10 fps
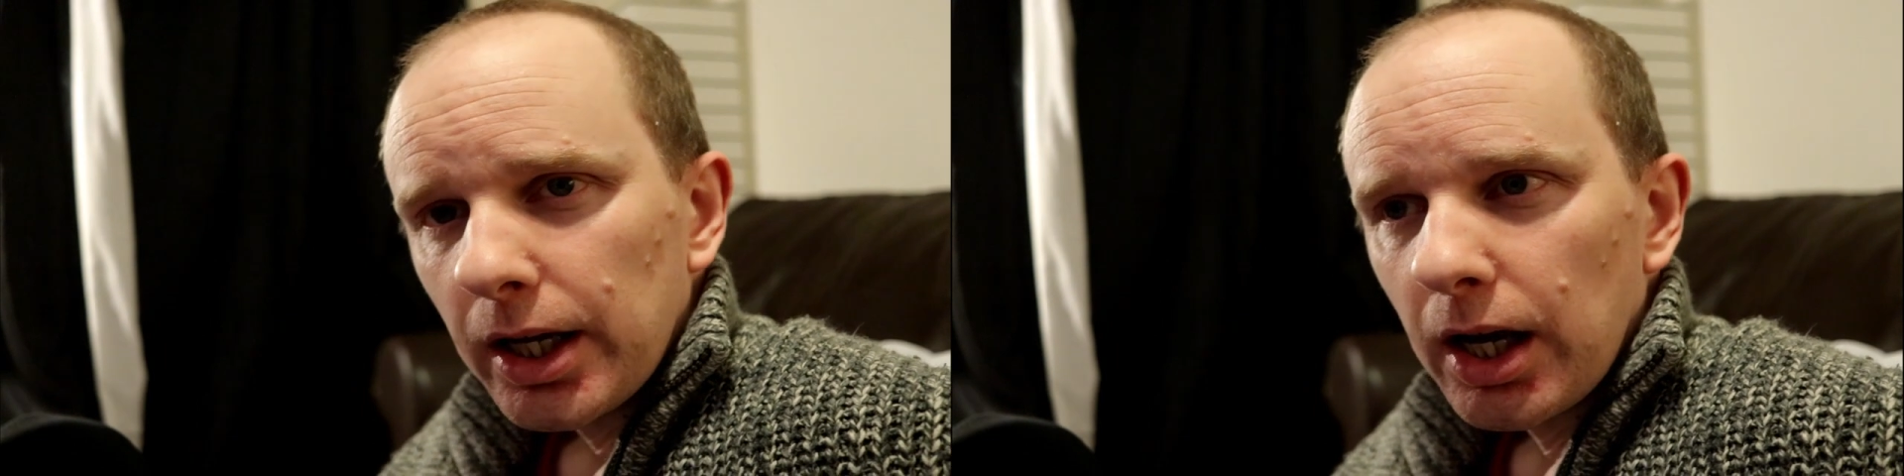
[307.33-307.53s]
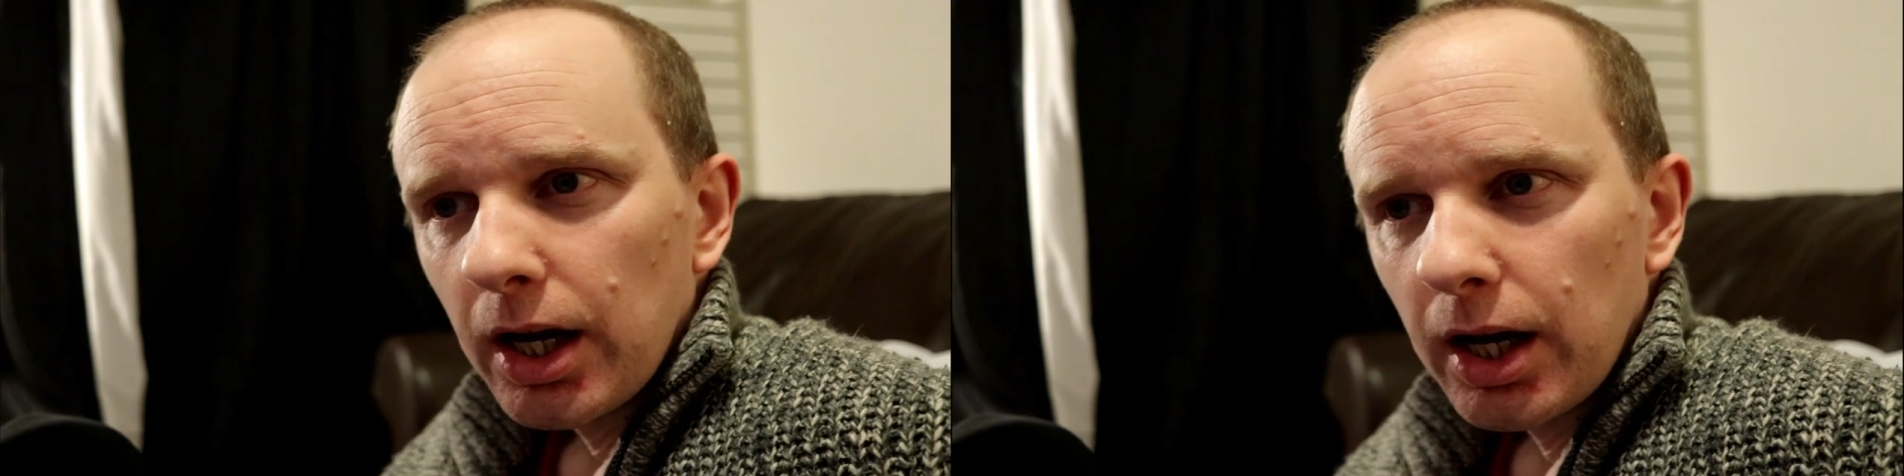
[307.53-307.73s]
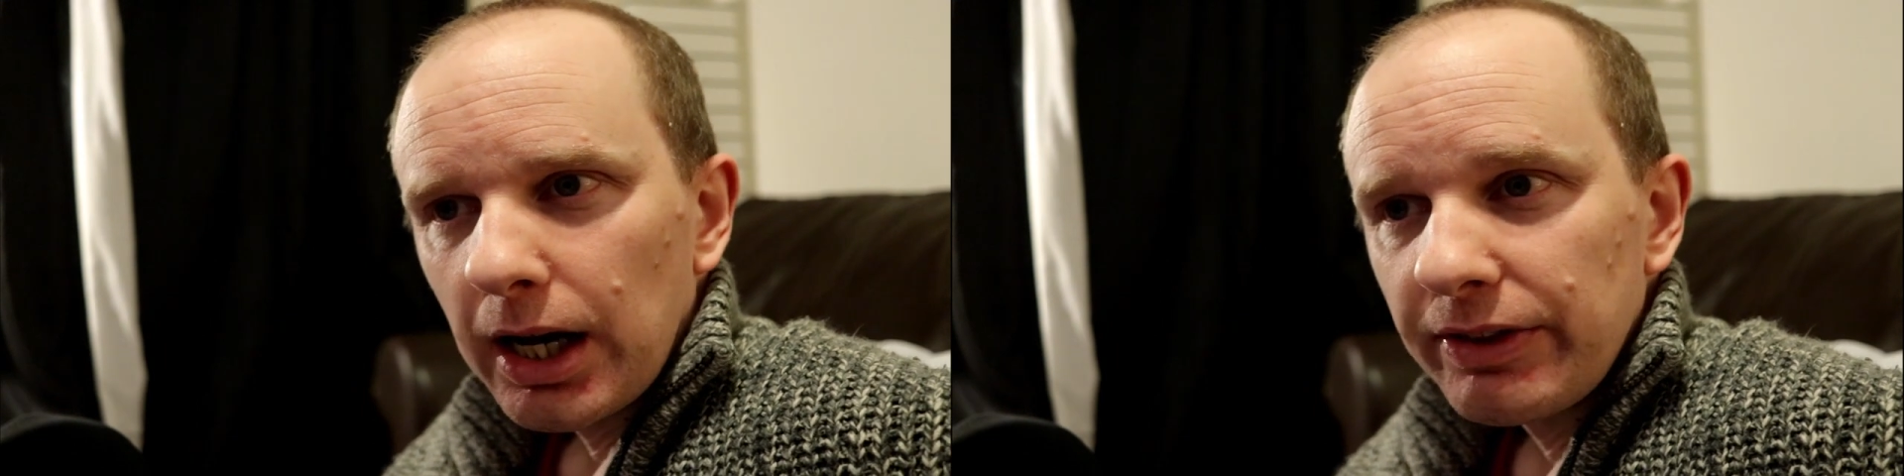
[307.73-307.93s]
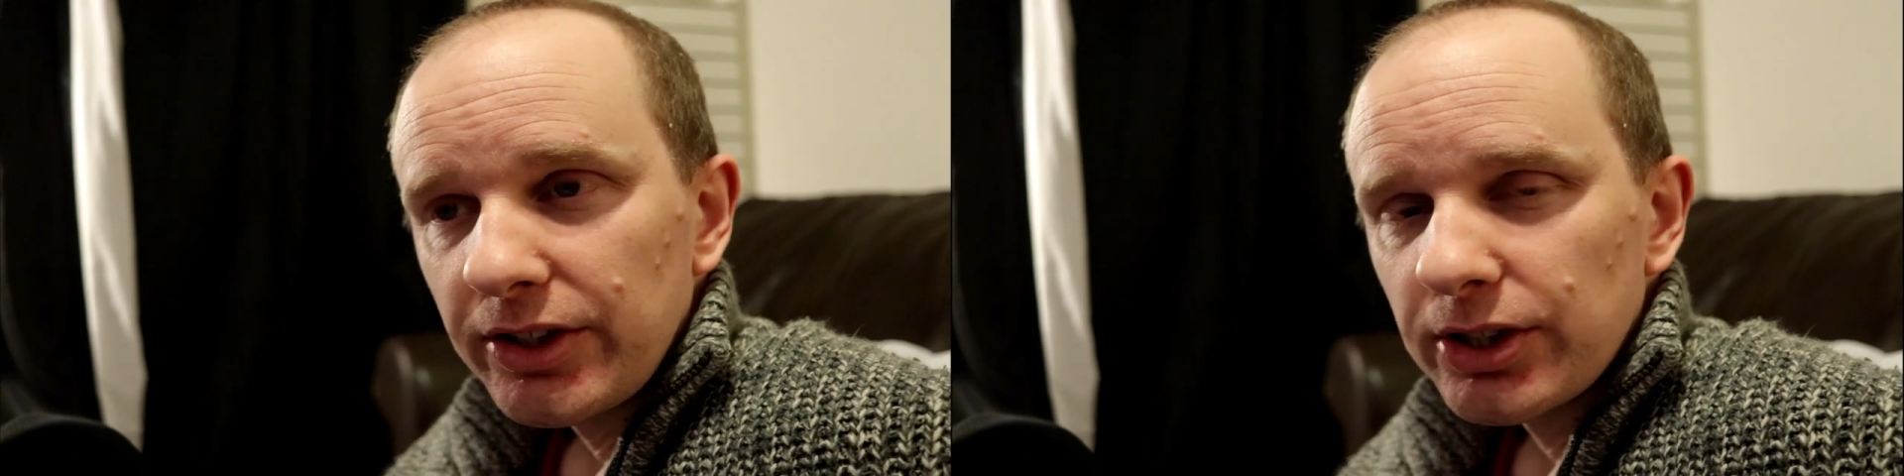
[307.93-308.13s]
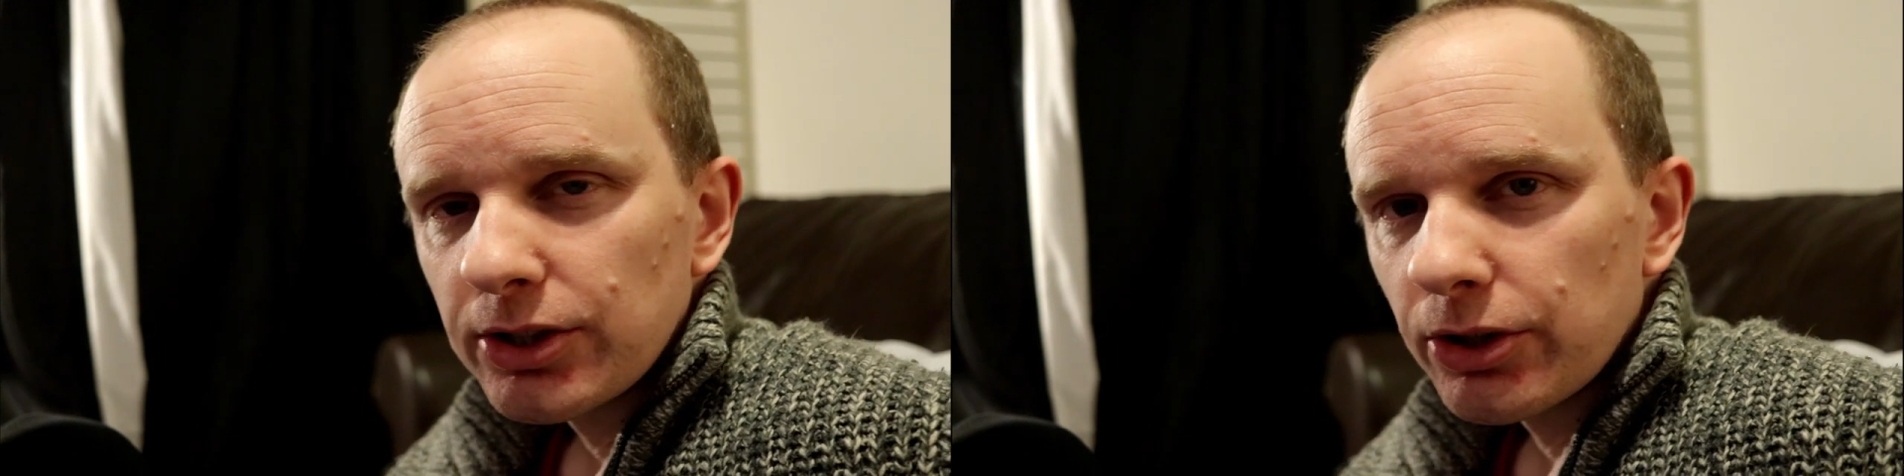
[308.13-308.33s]
uh, and
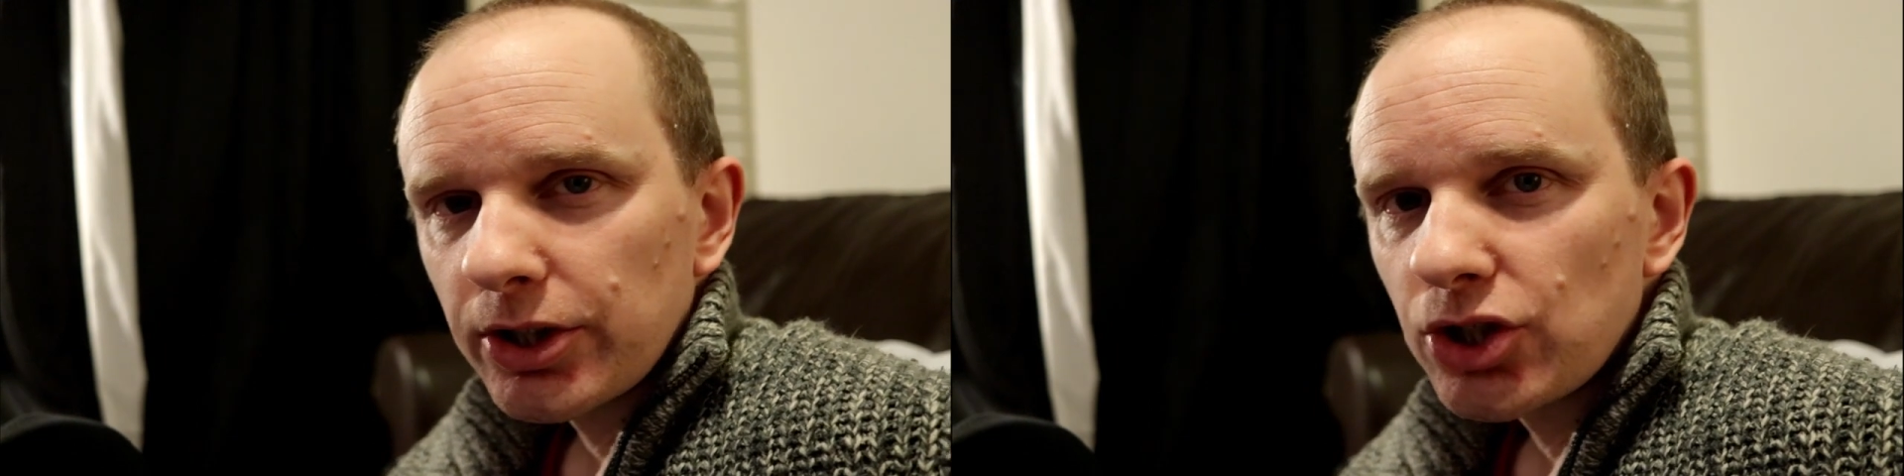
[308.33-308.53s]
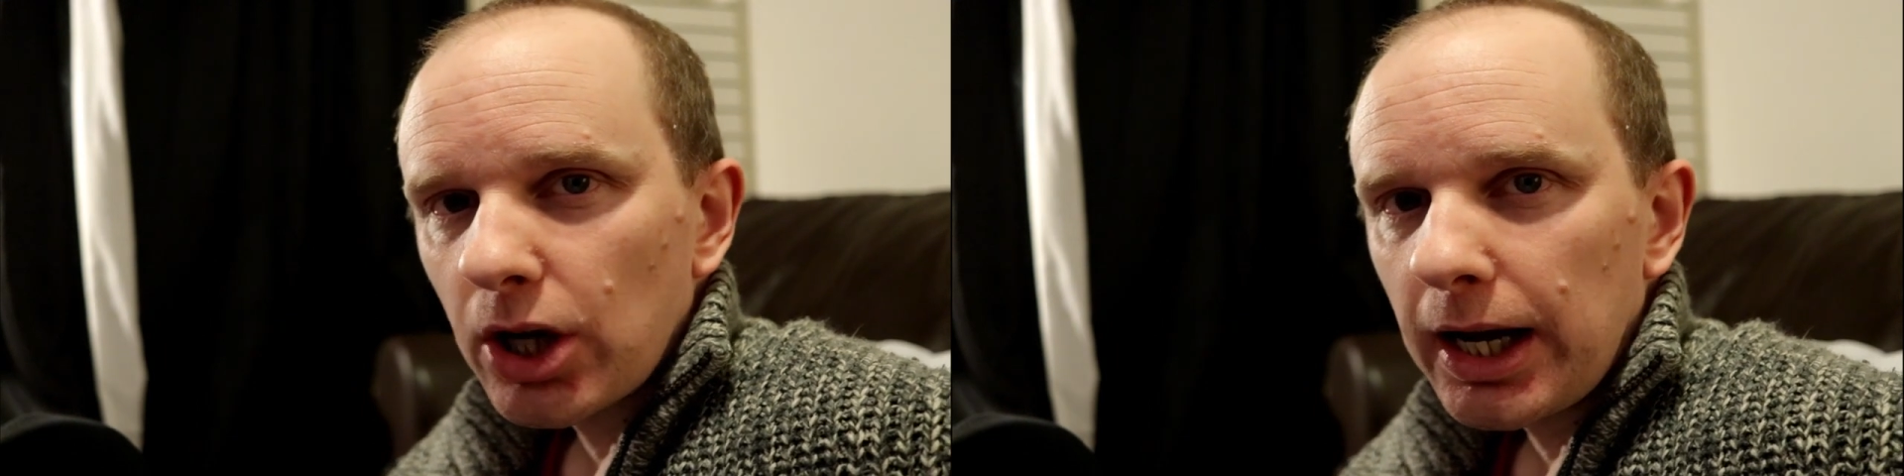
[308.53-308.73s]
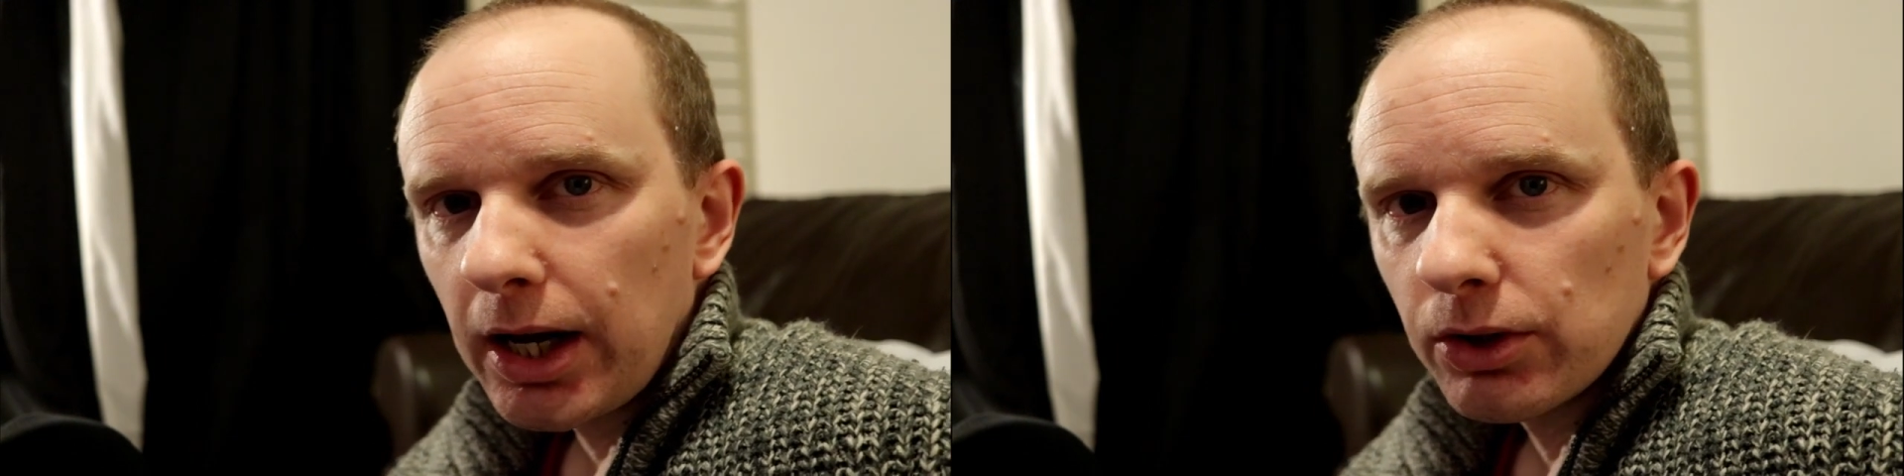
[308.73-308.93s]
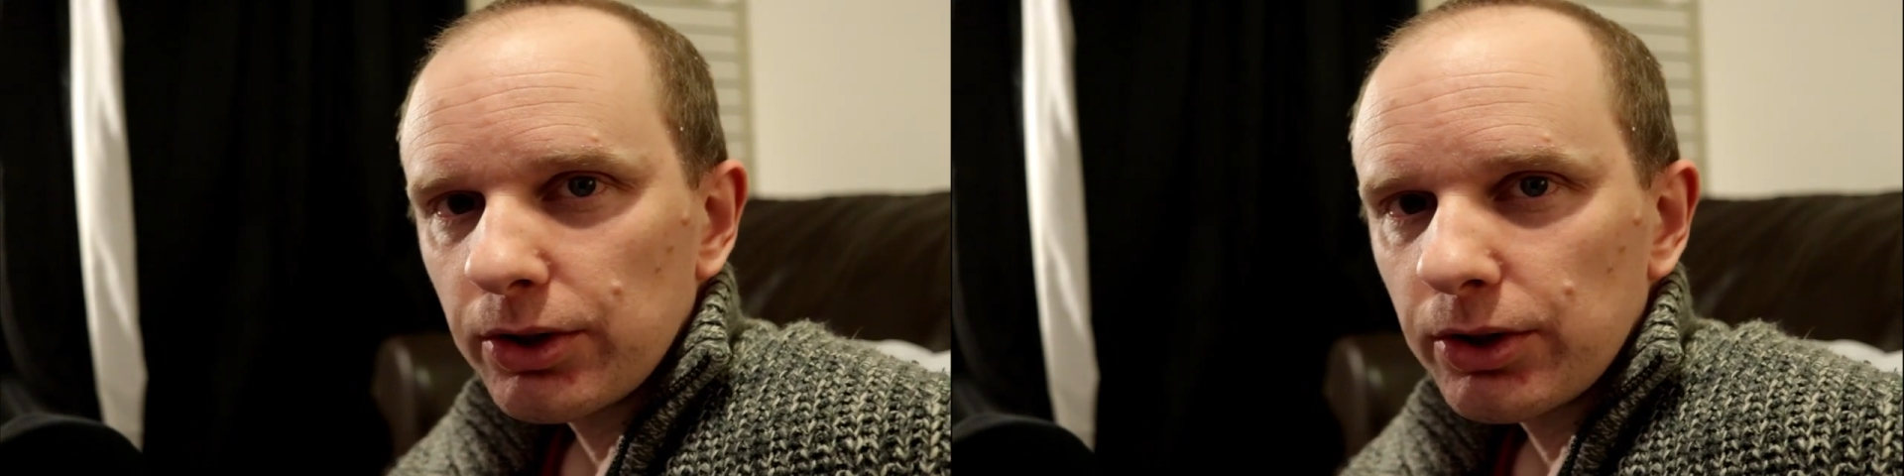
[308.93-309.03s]
there's this other child,